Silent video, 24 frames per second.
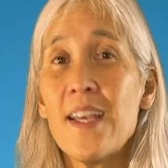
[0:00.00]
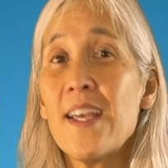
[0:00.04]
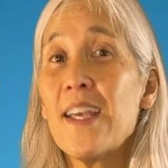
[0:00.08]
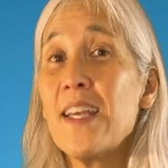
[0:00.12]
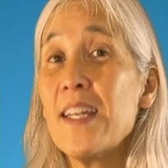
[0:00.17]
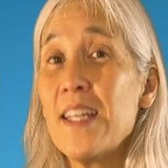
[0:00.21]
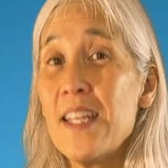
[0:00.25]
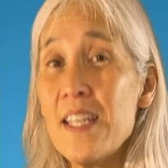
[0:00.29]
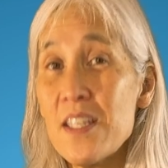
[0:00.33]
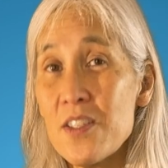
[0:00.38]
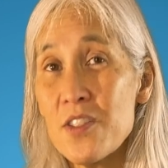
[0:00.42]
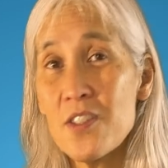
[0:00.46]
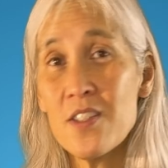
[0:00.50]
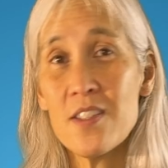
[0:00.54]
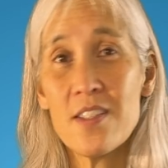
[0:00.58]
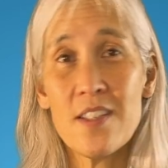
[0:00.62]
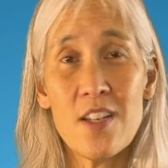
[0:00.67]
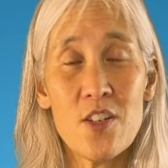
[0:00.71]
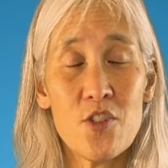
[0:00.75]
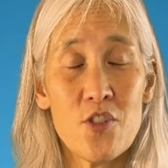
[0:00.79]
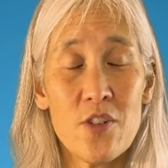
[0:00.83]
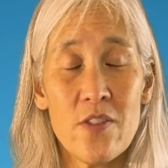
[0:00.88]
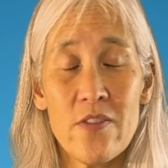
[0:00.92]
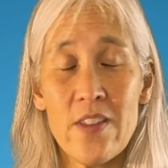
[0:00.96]
In his
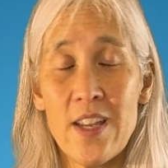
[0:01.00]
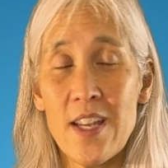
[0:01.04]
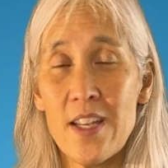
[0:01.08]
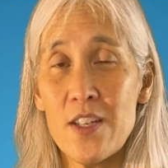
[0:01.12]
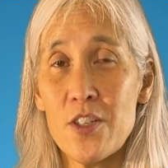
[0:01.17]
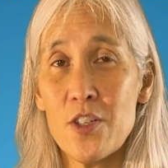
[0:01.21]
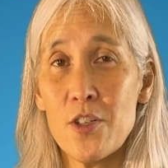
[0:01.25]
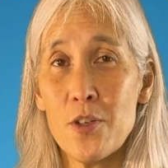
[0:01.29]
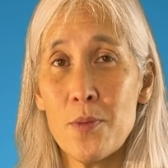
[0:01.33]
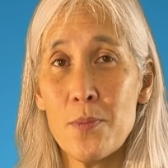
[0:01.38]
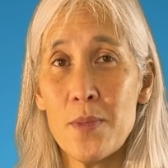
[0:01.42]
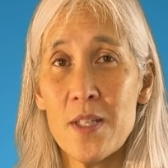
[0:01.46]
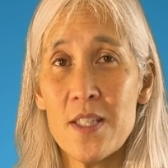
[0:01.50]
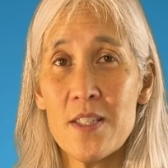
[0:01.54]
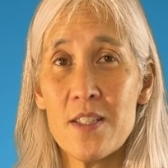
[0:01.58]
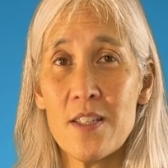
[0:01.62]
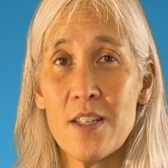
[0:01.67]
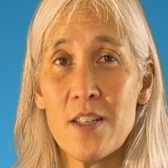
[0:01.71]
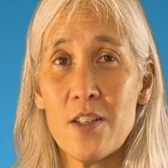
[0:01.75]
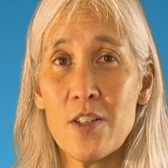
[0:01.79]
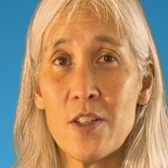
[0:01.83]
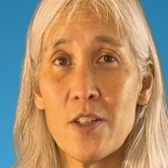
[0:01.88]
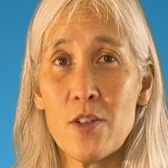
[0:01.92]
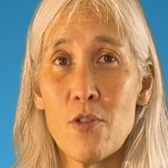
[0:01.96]
discussion of the anterior
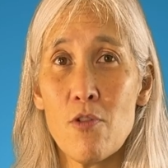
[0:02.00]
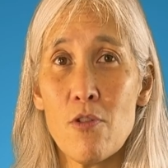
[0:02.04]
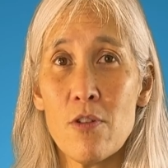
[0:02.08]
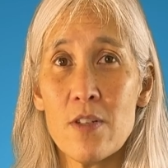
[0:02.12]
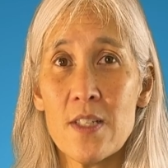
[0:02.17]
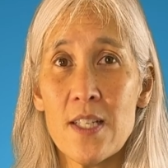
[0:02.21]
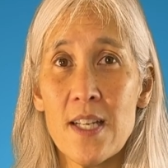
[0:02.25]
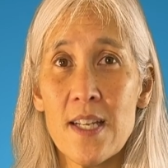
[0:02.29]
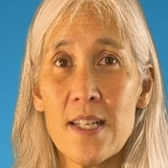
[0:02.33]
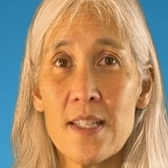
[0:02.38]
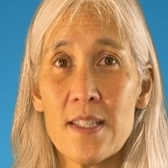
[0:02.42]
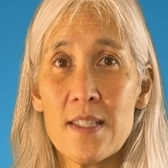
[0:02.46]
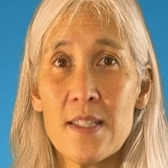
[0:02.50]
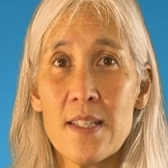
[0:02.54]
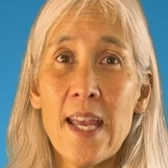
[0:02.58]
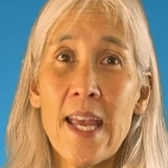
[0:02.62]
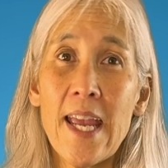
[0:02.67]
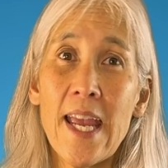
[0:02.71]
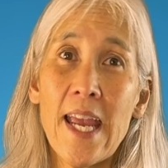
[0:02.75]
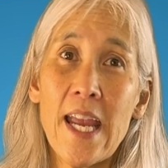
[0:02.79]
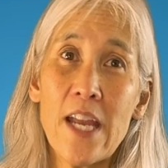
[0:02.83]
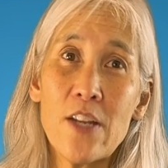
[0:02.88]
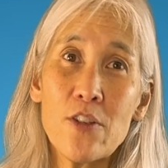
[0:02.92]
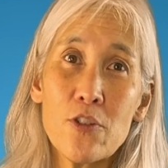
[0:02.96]
mid-cingulate cortex,
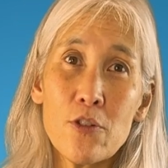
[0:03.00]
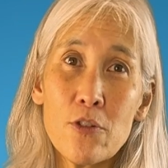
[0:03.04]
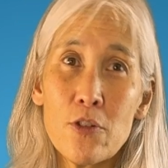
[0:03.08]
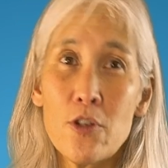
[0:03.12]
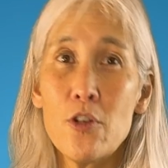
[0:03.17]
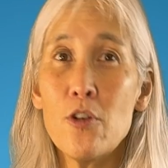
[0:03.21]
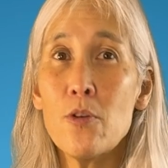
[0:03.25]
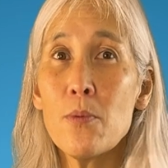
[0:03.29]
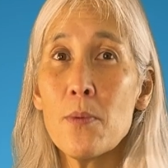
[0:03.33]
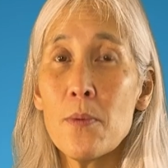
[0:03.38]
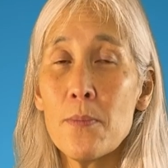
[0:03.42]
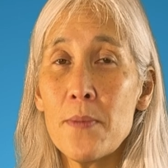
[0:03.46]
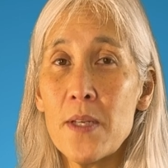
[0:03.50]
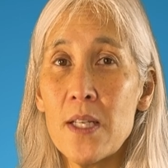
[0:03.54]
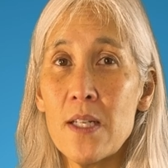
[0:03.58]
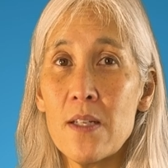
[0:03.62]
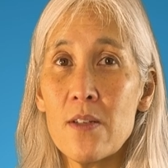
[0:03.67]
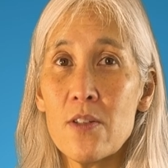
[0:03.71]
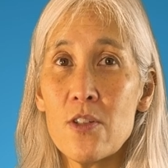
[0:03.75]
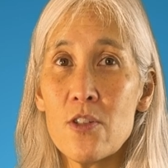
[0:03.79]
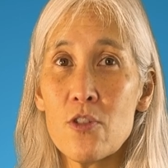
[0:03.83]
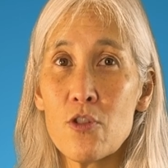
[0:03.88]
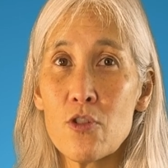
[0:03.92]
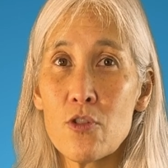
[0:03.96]
Andrew
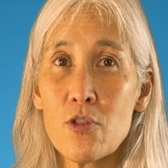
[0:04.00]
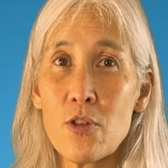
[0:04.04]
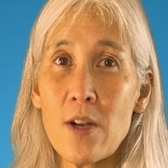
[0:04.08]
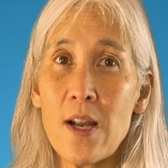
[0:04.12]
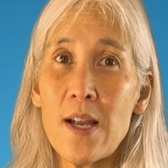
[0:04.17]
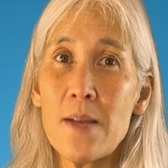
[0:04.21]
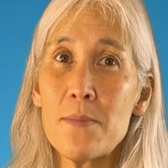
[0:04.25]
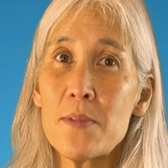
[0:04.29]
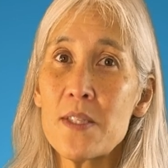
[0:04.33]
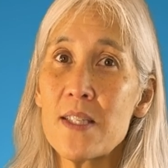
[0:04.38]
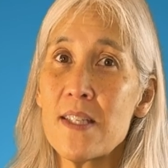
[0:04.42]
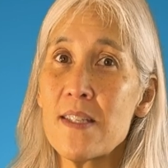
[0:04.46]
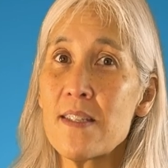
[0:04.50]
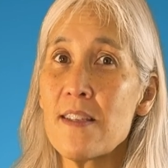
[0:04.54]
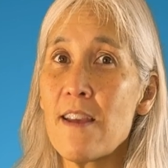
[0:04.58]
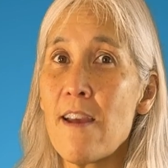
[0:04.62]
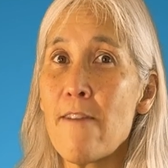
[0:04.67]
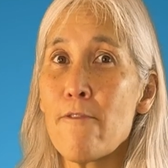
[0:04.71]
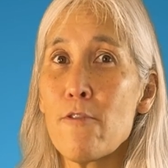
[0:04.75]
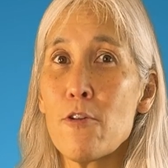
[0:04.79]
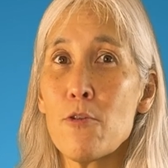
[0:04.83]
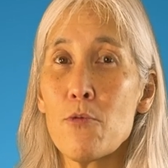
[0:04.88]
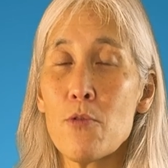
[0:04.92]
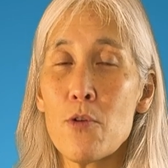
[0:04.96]
Huberman describes this
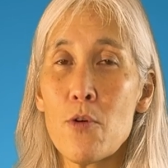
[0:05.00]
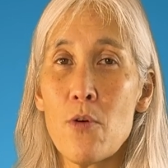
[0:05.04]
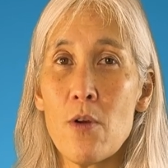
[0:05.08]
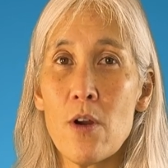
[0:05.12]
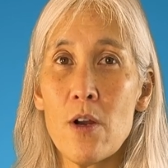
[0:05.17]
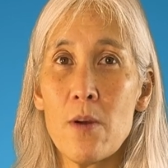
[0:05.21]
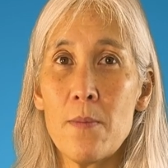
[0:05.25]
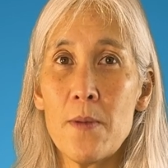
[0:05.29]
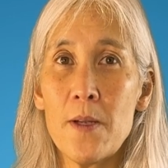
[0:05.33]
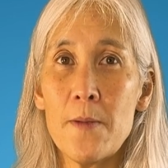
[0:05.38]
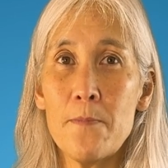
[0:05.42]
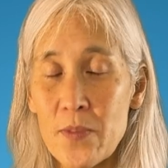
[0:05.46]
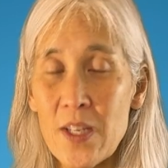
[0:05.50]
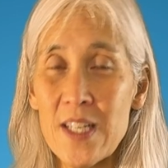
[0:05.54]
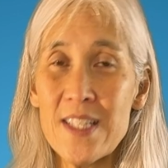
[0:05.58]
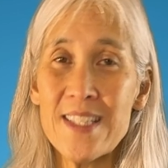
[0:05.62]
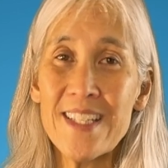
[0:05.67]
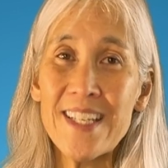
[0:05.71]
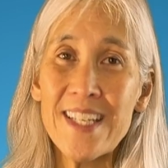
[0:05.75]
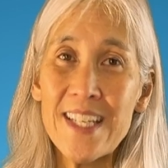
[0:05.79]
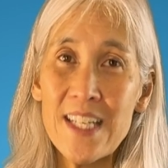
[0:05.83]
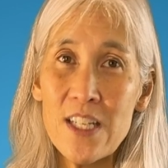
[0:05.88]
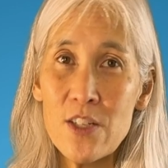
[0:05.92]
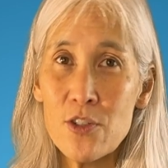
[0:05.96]
effort requirement as
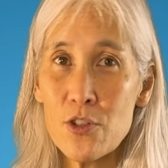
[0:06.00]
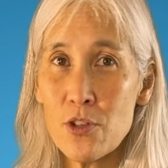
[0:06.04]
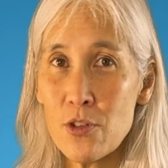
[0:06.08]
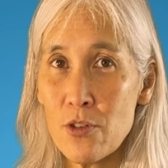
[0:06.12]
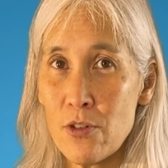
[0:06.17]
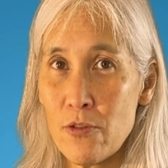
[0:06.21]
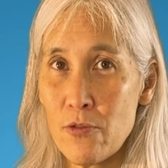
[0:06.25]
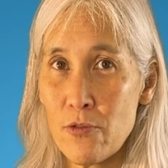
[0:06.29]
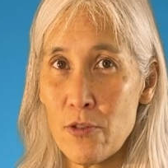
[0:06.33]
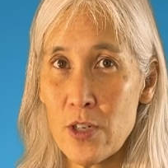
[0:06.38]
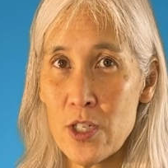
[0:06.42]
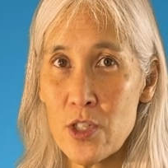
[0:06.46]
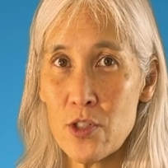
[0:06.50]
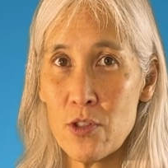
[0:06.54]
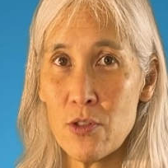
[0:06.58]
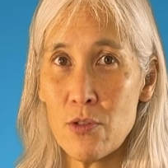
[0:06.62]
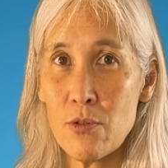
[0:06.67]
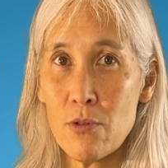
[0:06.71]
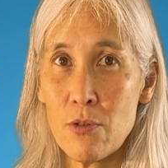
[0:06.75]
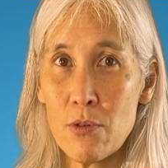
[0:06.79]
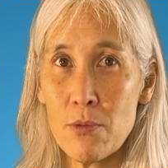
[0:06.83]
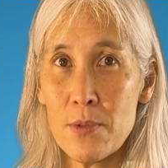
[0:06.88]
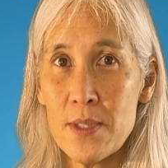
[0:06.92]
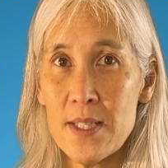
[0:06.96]
internal friction
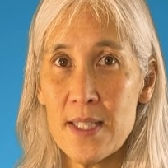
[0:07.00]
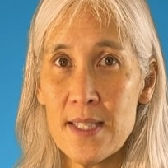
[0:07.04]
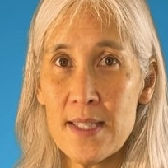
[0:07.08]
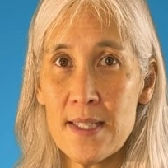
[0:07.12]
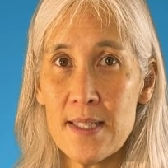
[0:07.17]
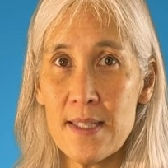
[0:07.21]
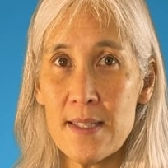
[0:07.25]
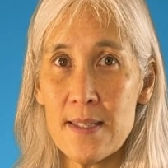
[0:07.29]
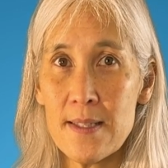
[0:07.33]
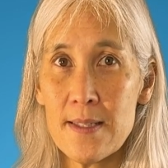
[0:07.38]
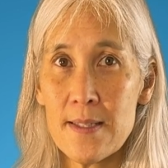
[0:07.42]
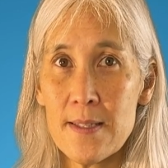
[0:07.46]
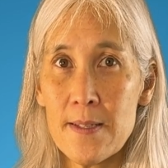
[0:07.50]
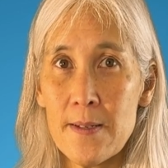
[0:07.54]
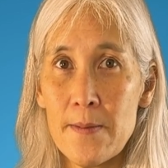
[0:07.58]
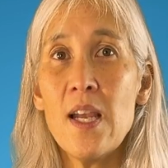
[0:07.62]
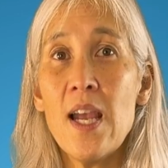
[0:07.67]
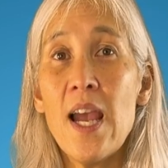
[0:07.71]
or resistance.